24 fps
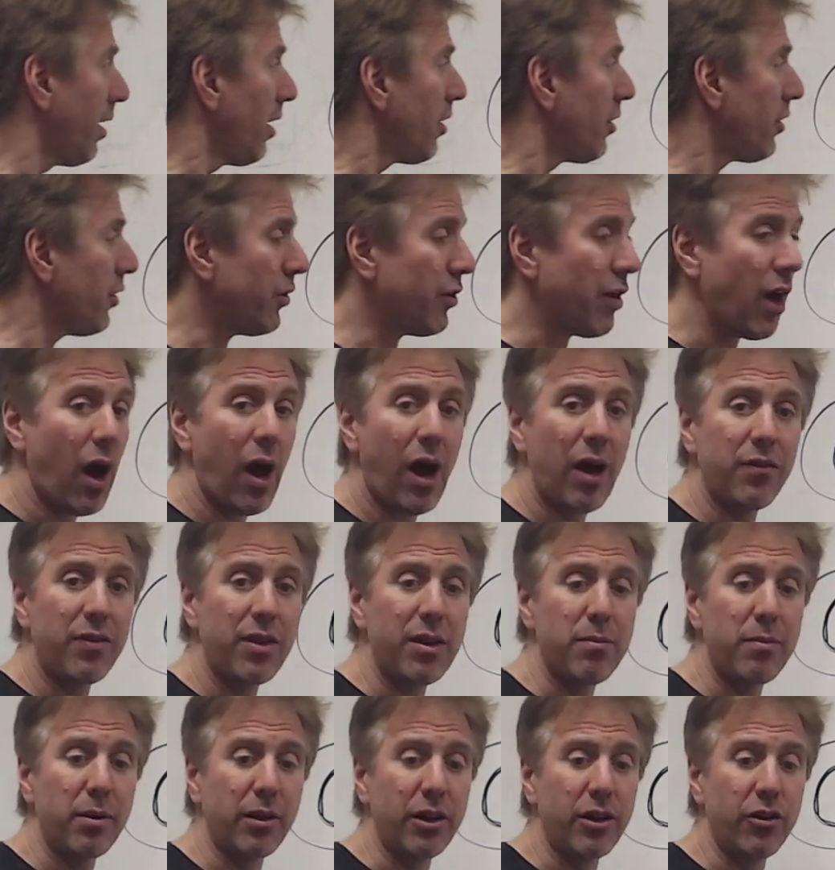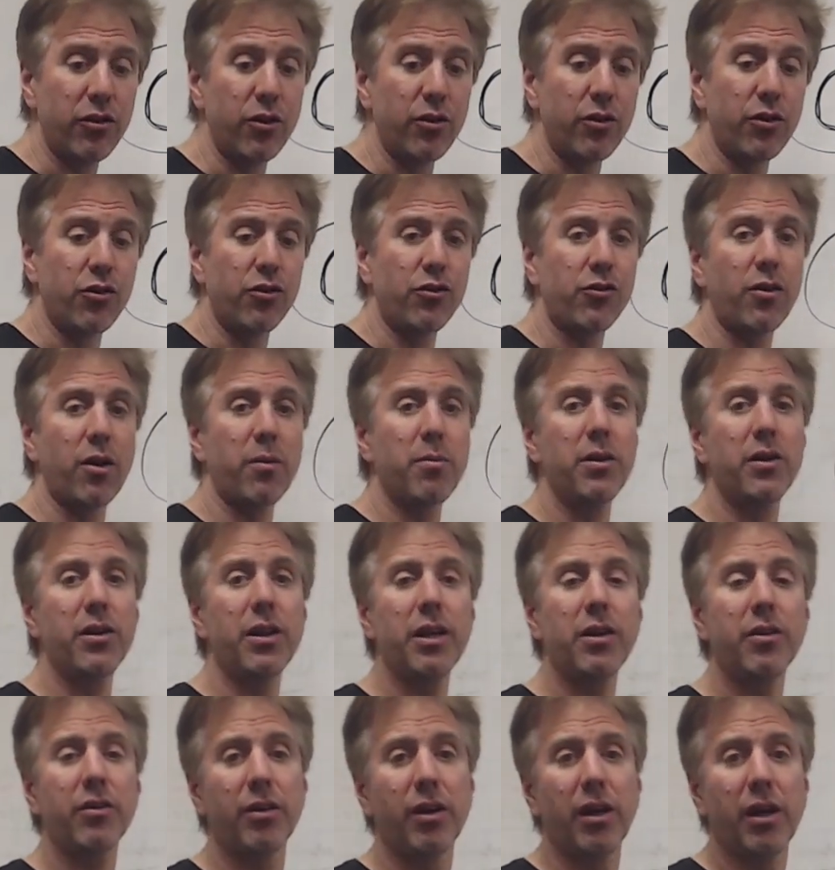you now have the ability to distribute
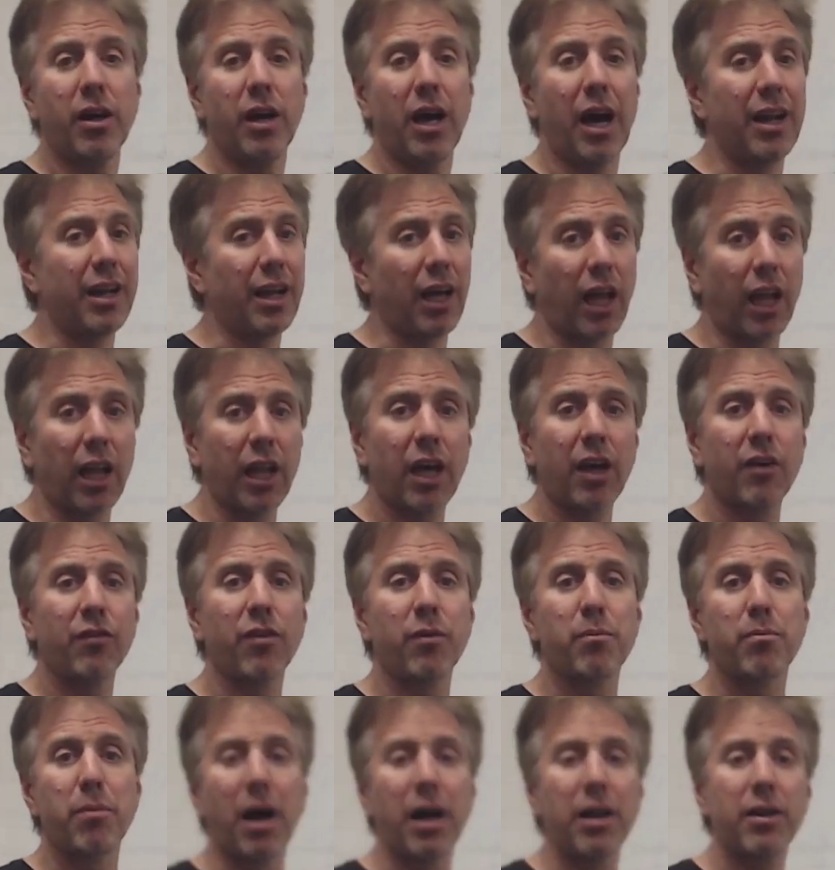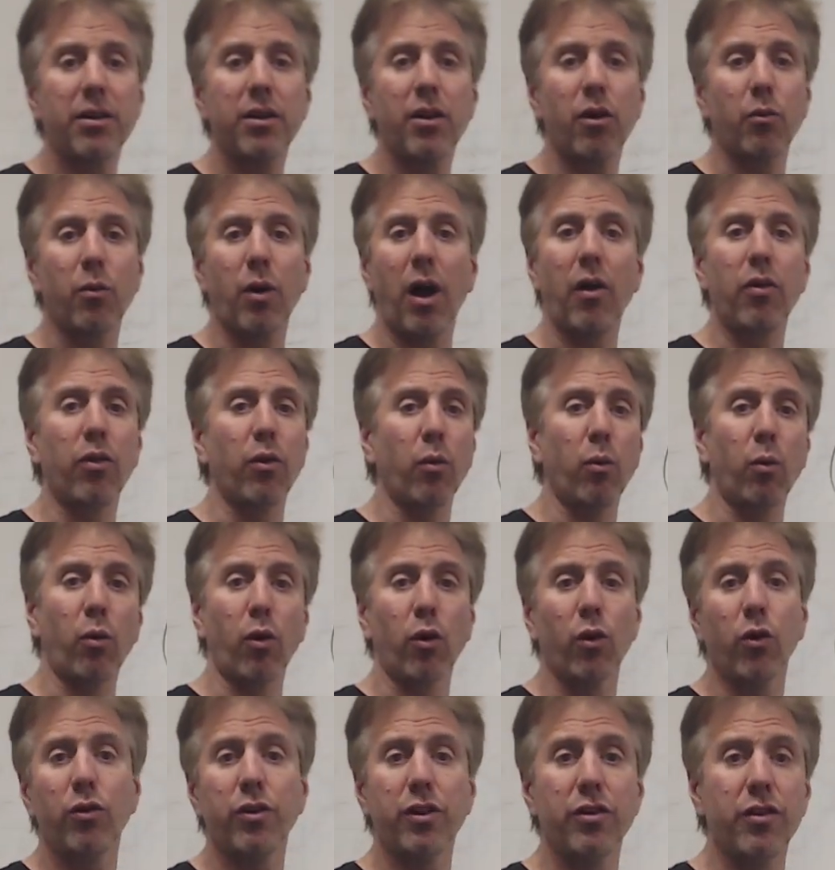it at a click of a button around the
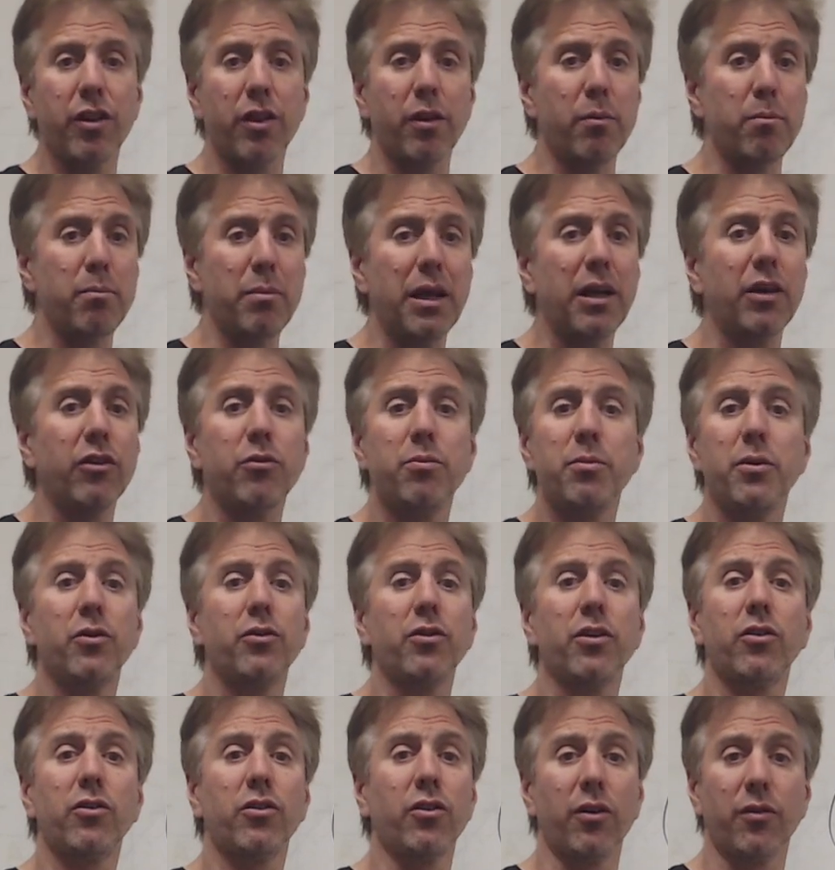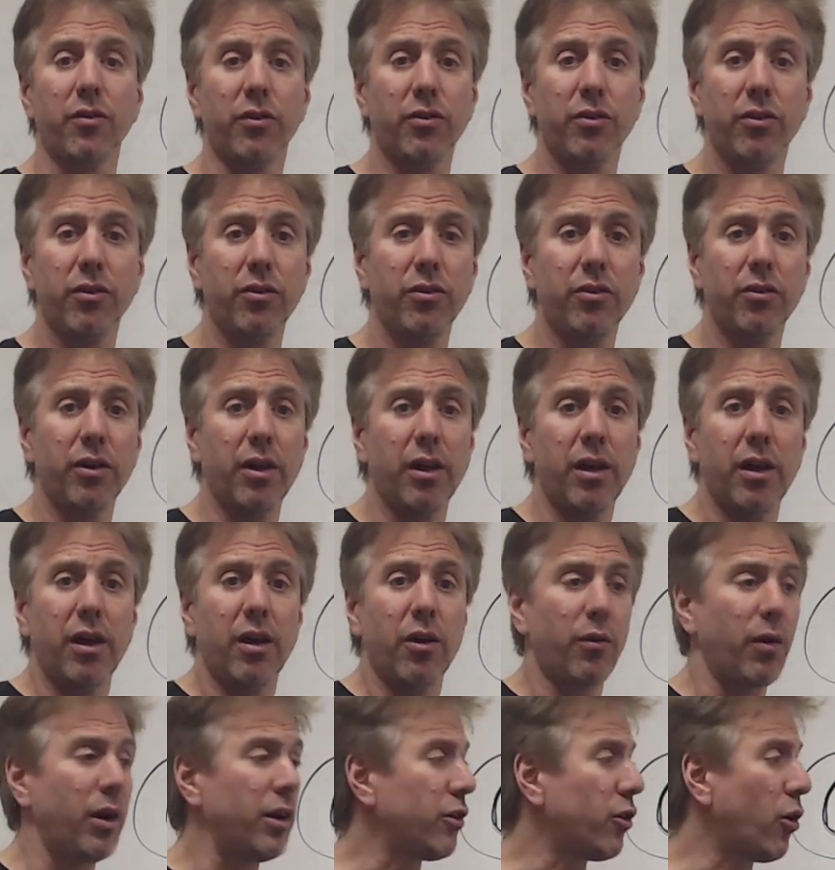world into the biggest music services.
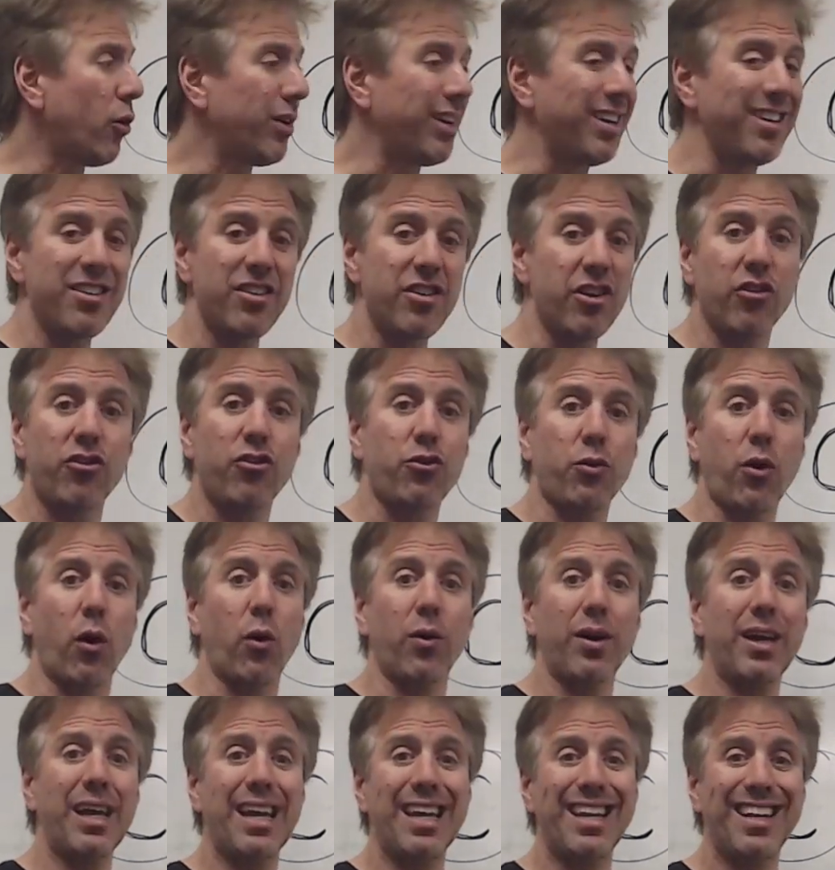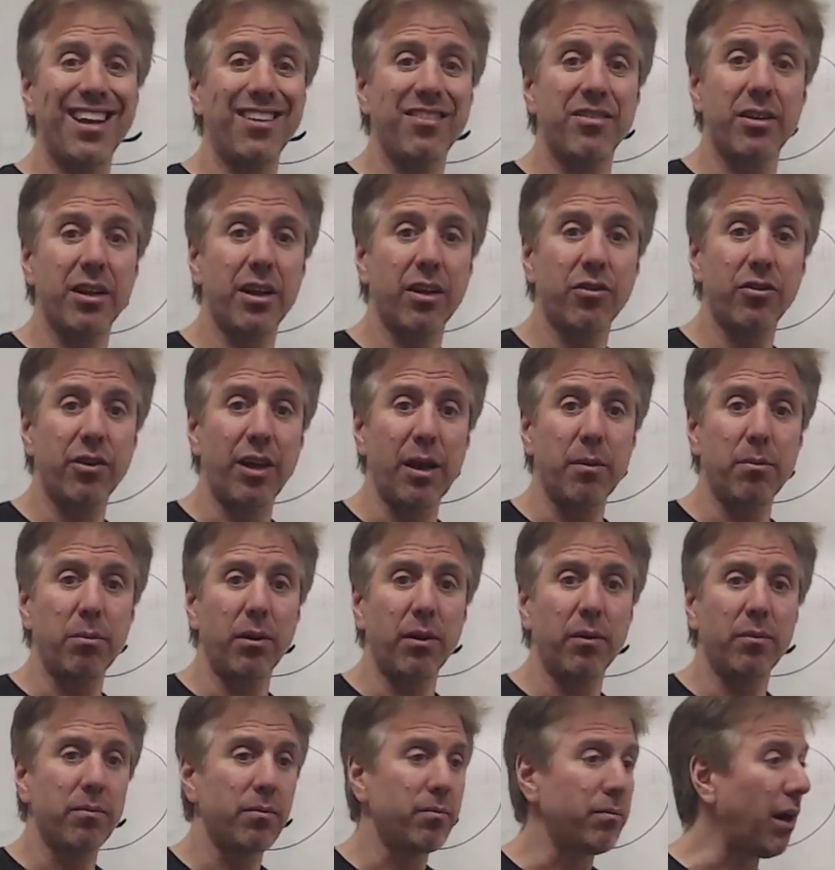Right? Go to DistroKid as an
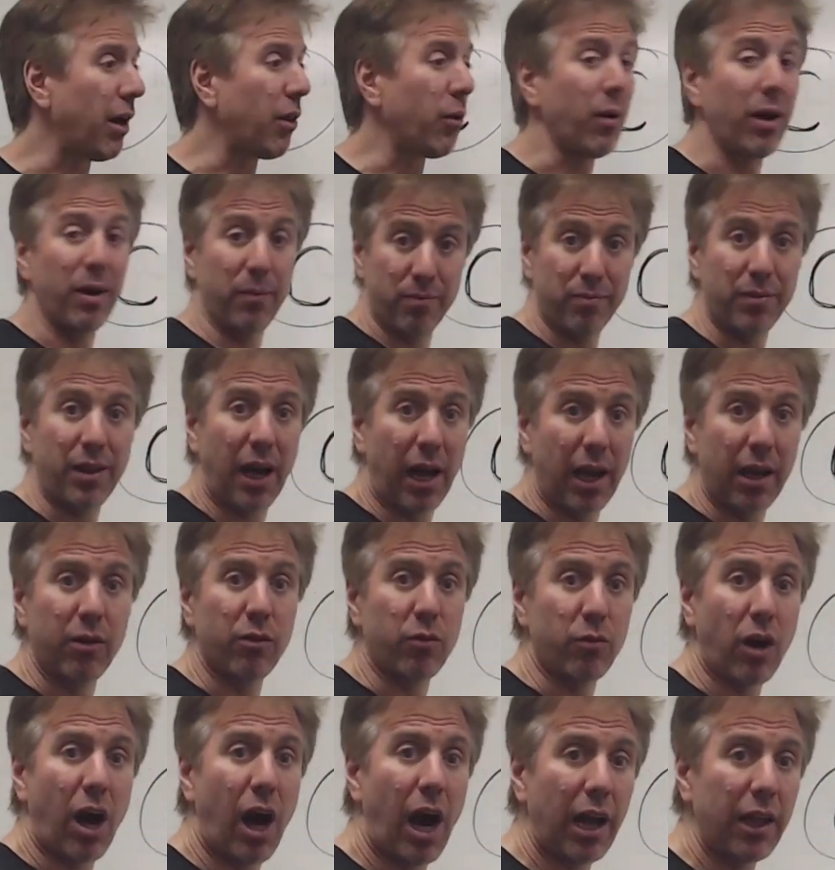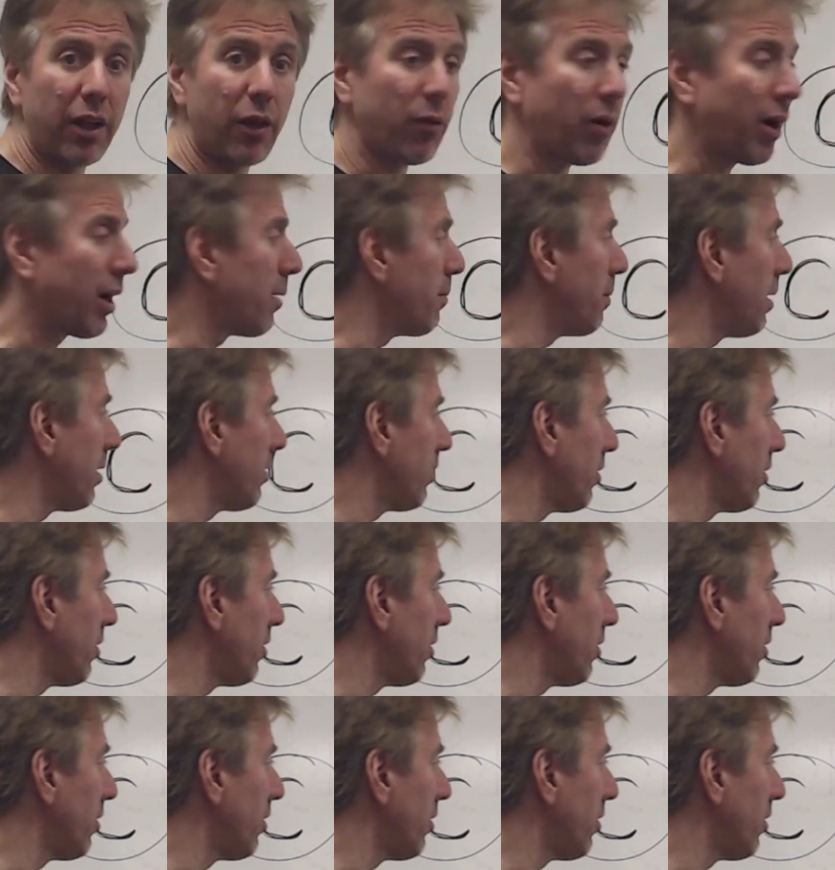example. By the way, I highly recommend